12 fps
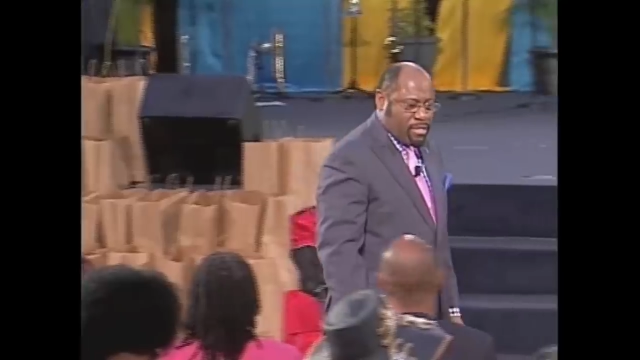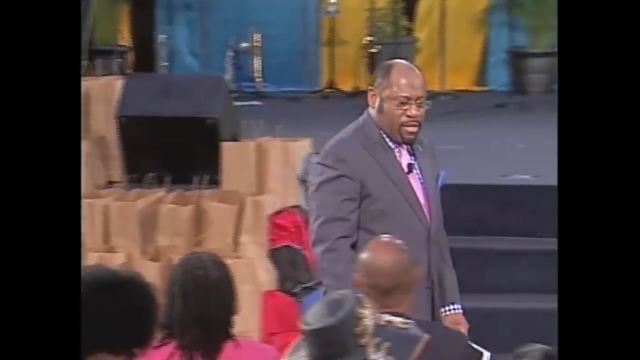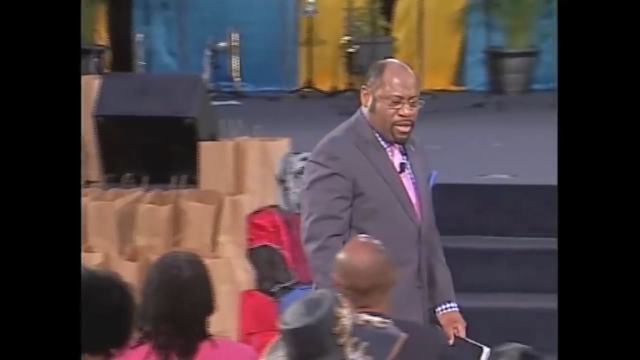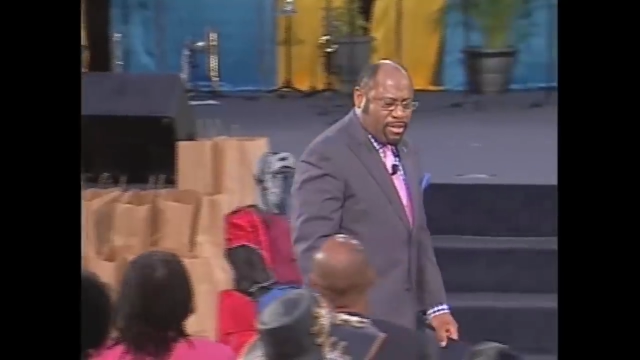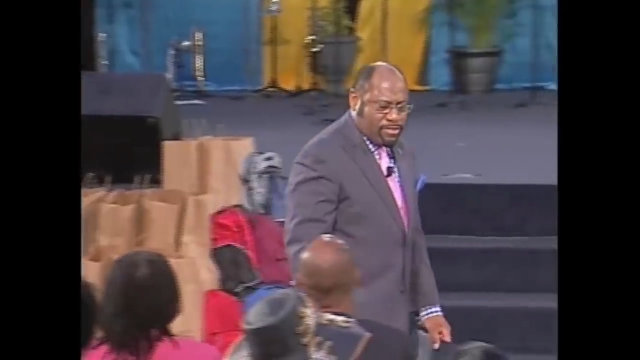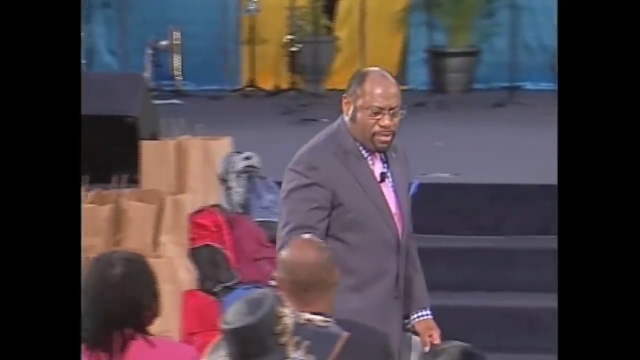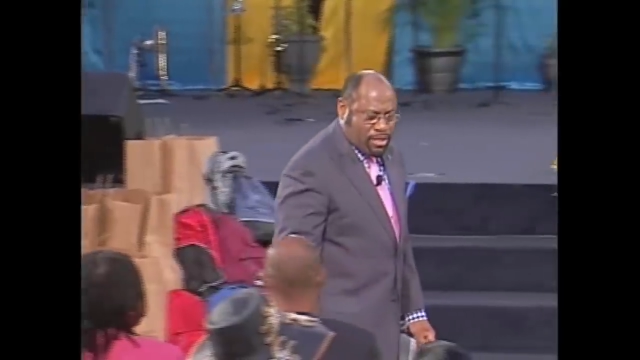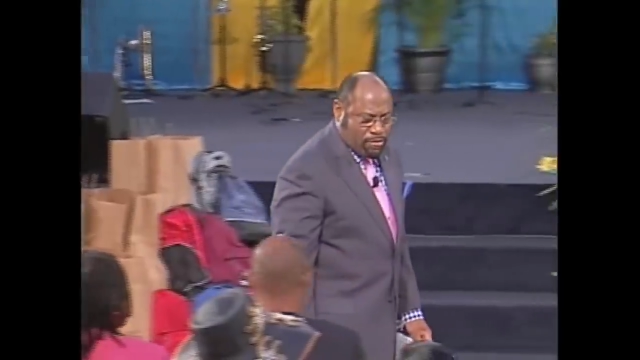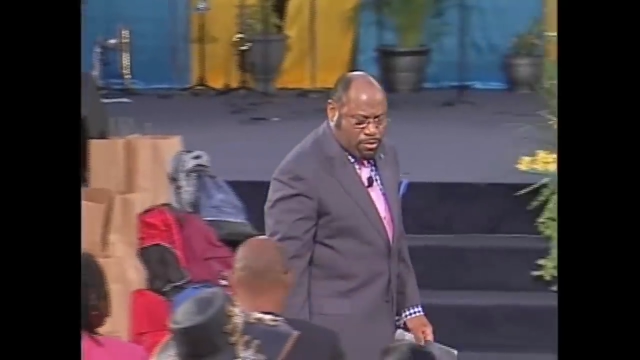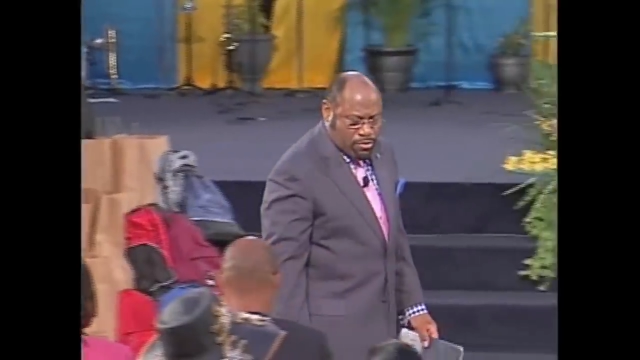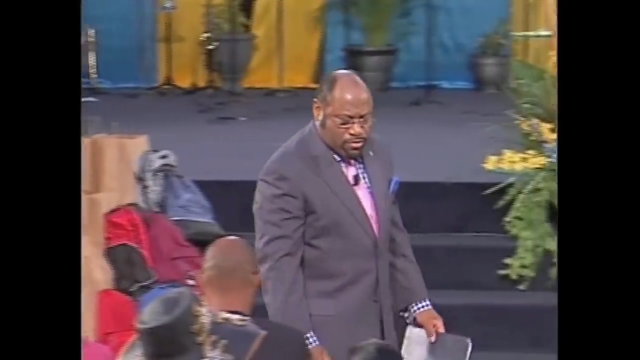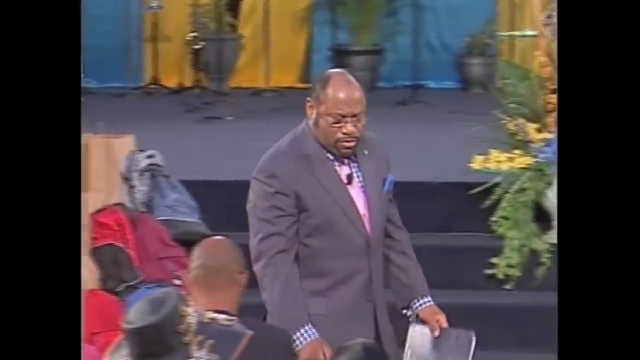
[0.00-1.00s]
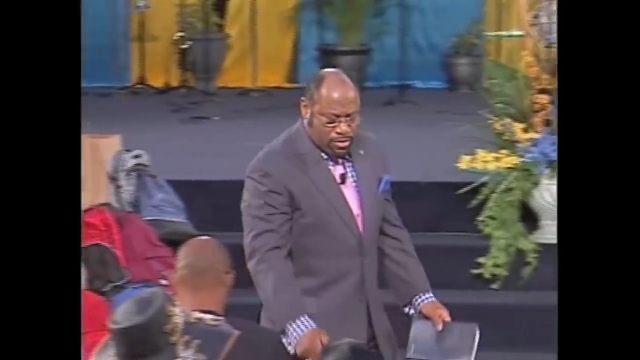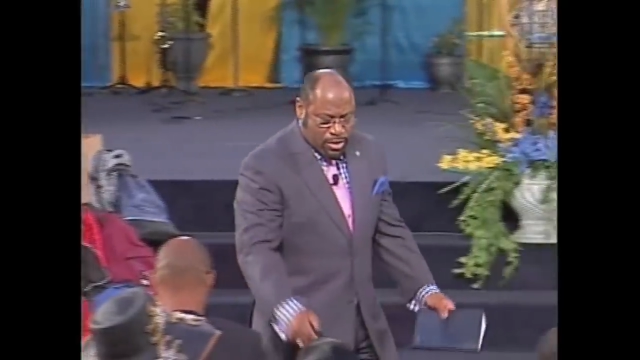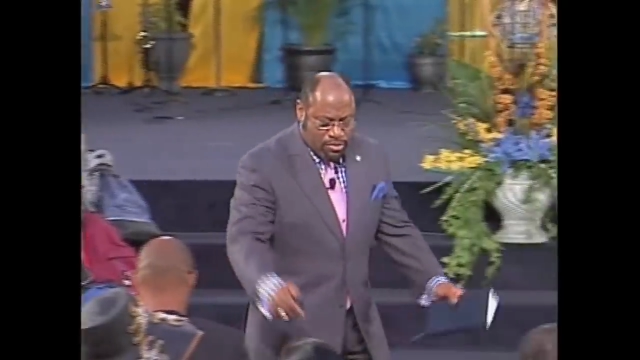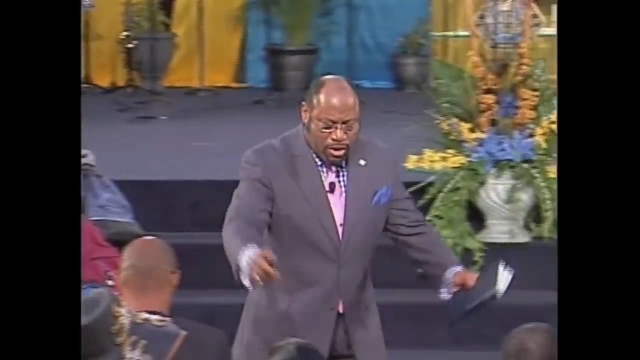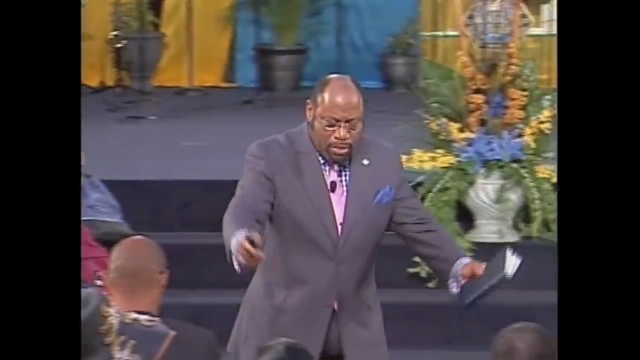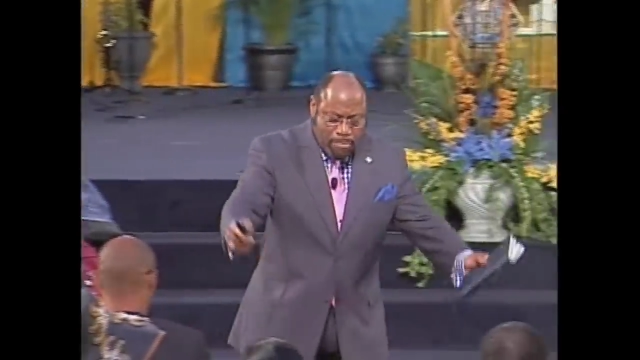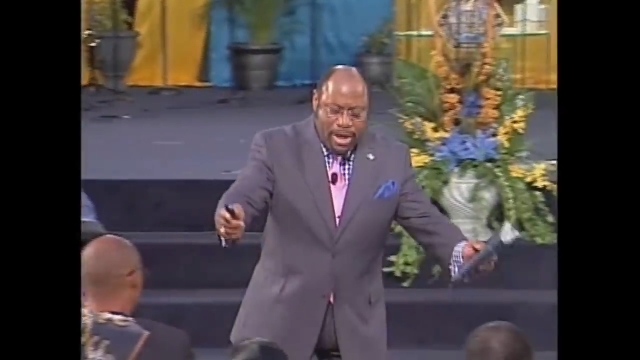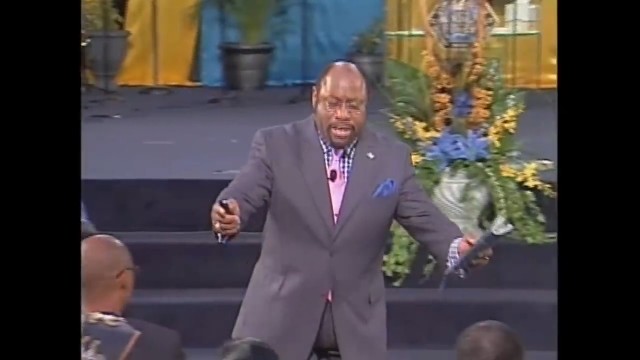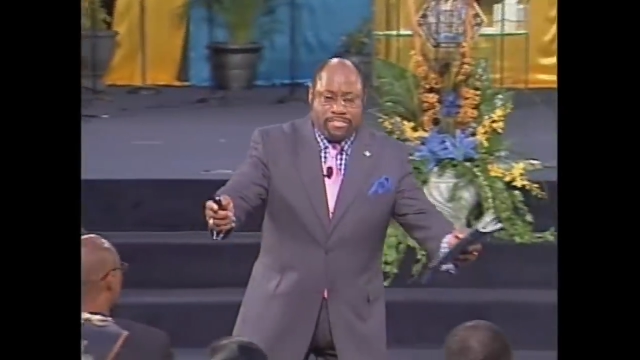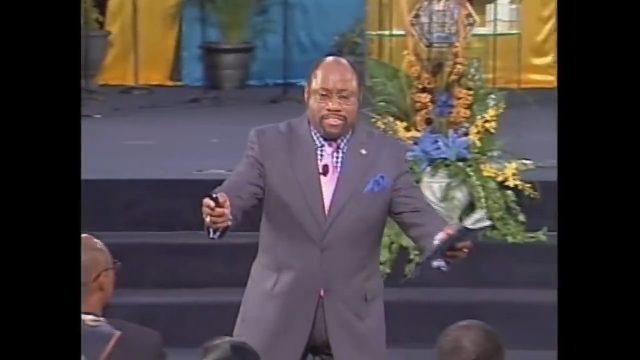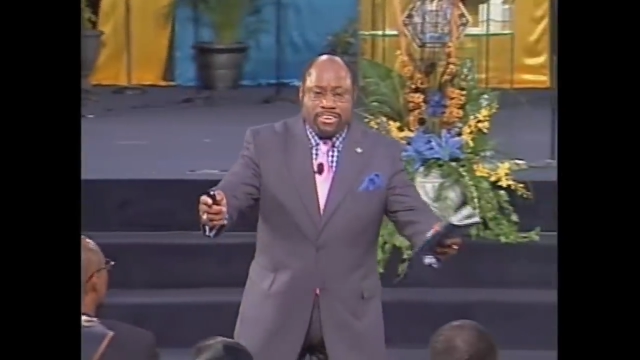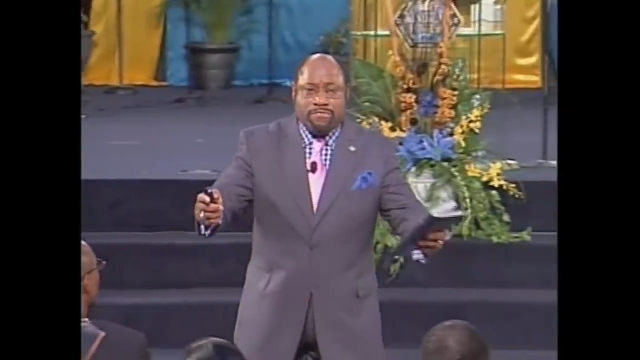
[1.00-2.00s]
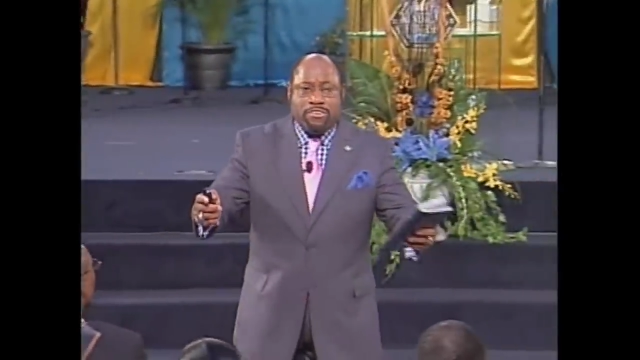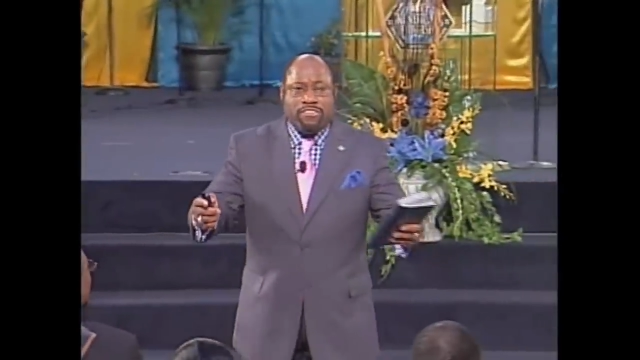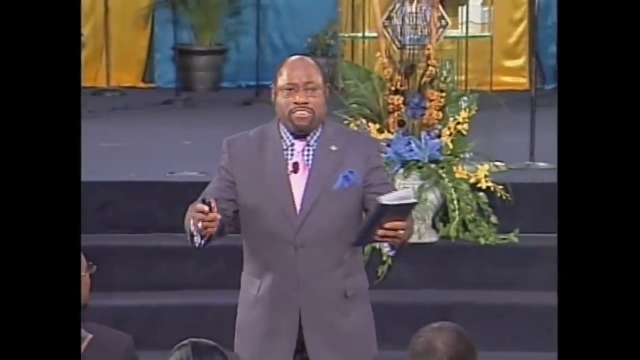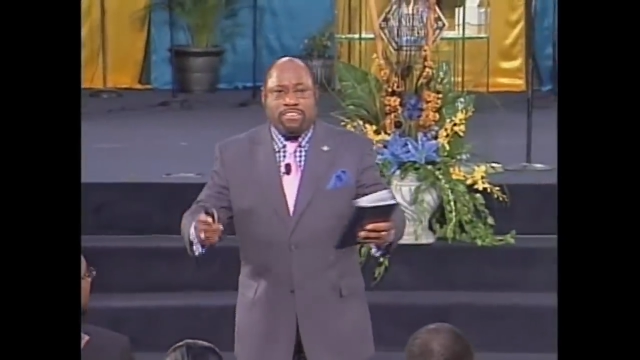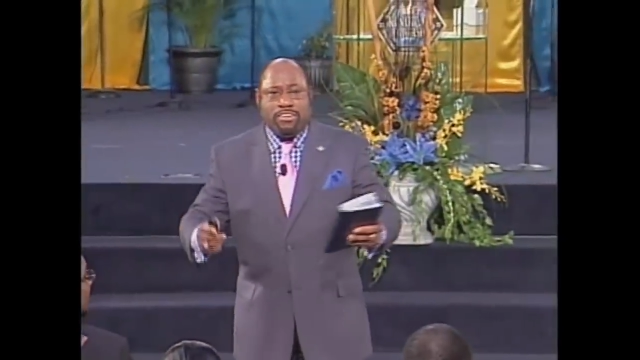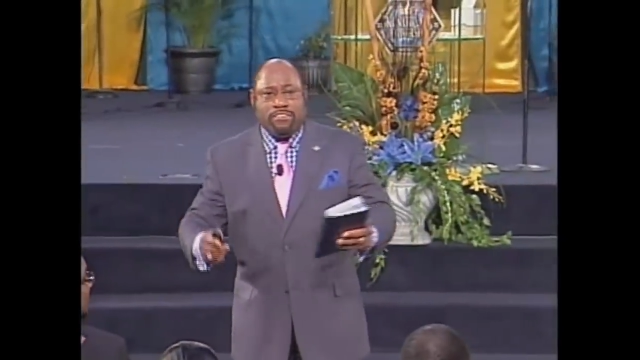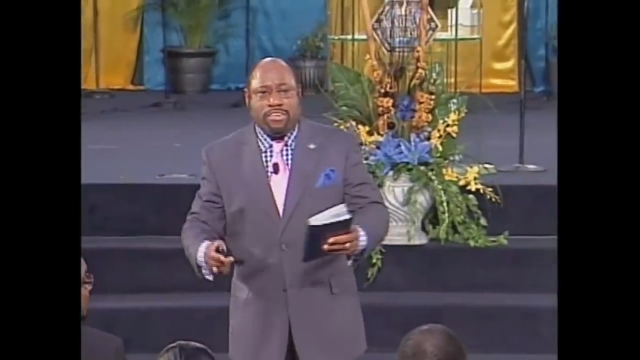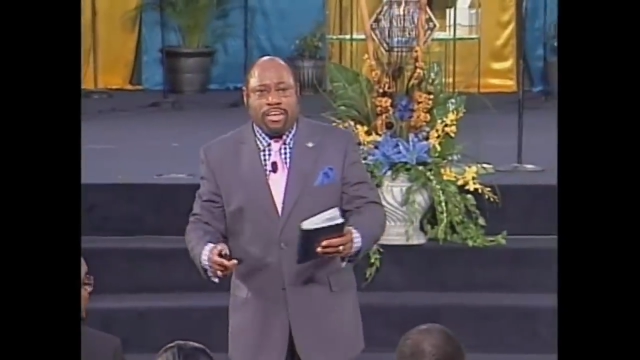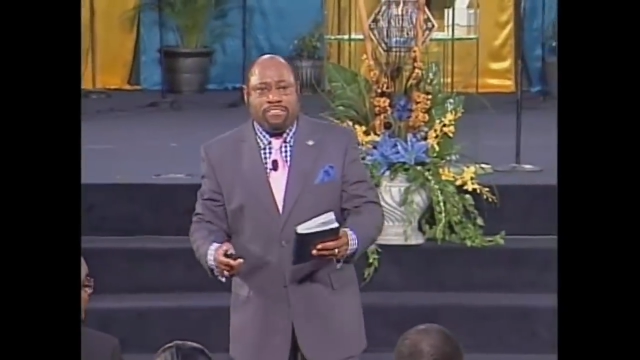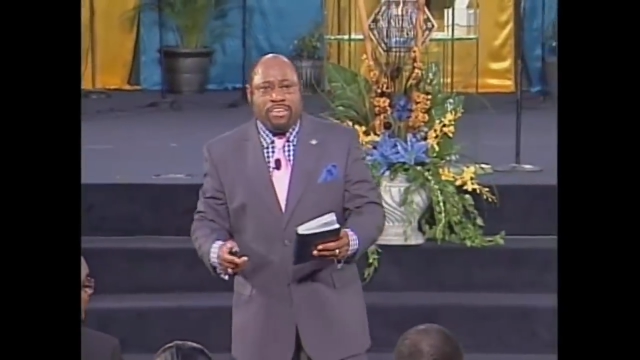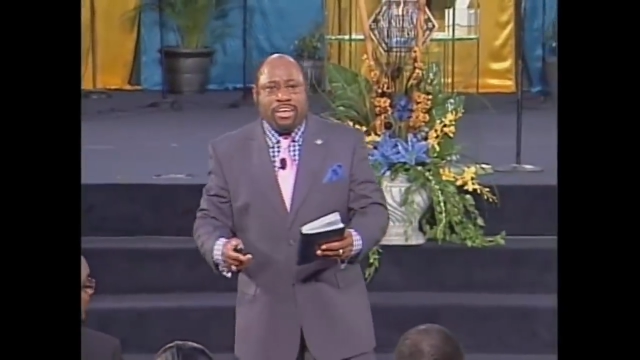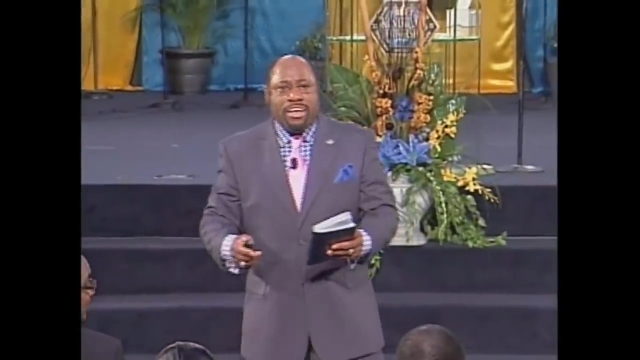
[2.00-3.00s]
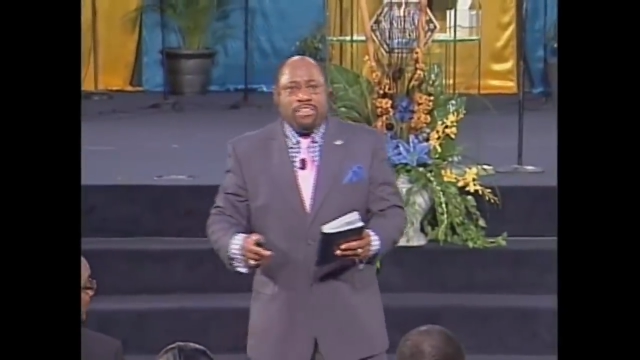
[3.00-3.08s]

Here's another verse. Jeremiah 6 verse 16 says,